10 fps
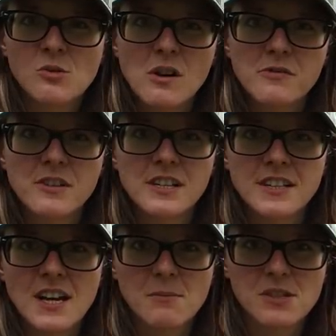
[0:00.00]
two or three
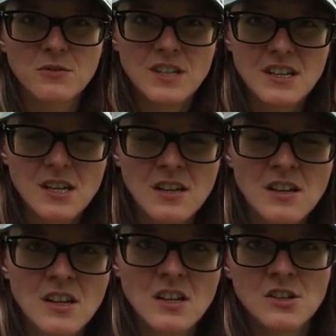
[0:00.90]
times a week,
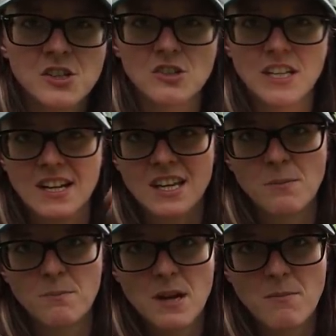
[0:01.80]
so that I
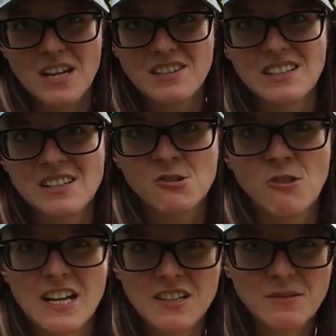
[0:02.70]
keep my muscles
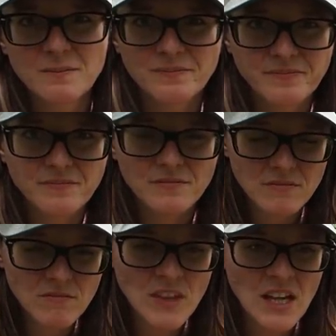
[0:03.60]
trained.
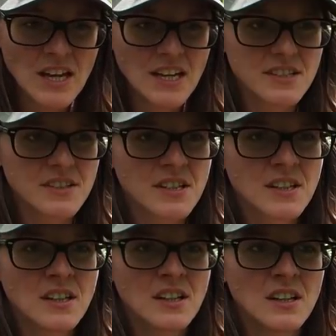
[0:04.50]
And
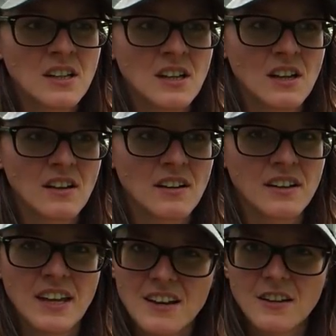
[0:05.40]
uh,
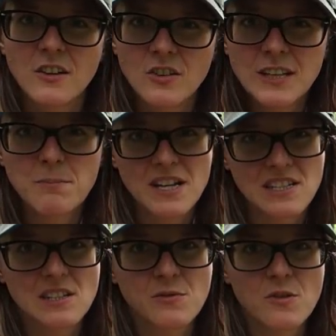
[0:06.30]
yeah, you need
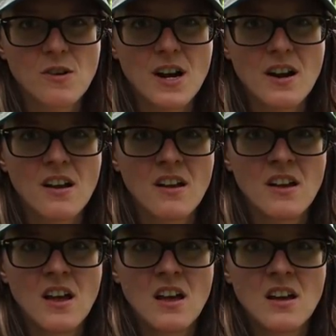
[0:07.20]
muscles for
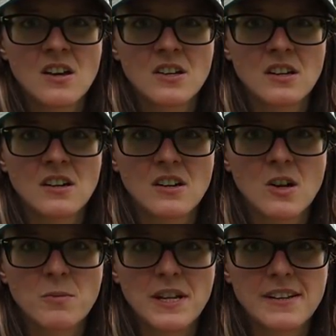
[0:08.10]
uh,
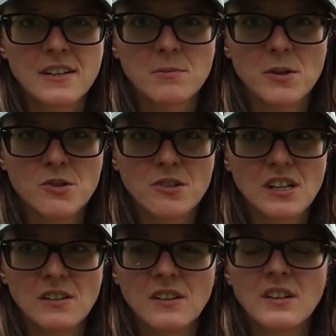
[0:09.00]
completing the
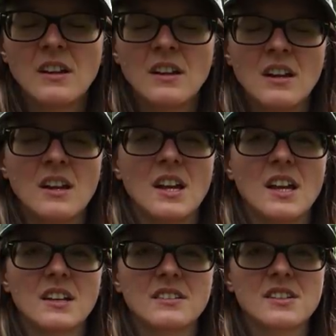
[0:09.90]
Bowdrill.
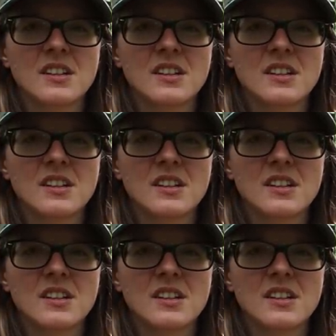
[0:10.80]
And